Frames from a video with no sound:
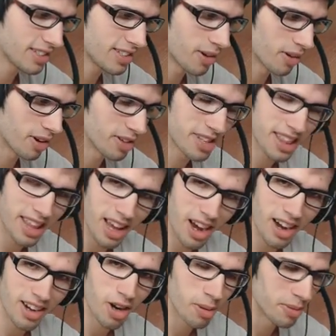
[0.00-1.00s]
so on to the
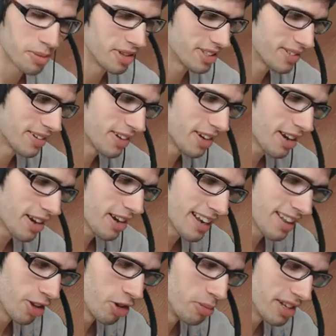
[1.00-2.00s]
uncommons. We got
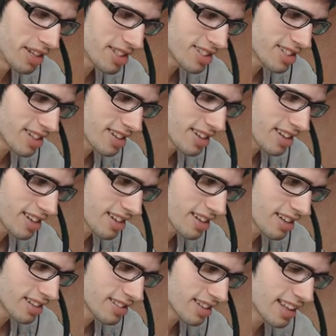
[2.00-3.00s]
an Illumise.
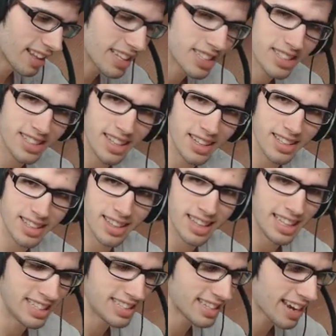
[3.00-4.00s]
So that's
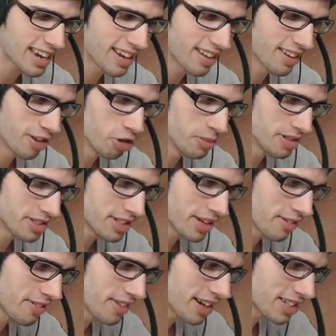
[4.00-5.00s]
the second Illumise
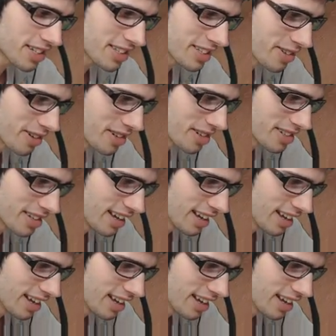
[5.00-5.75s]
that we've actually got.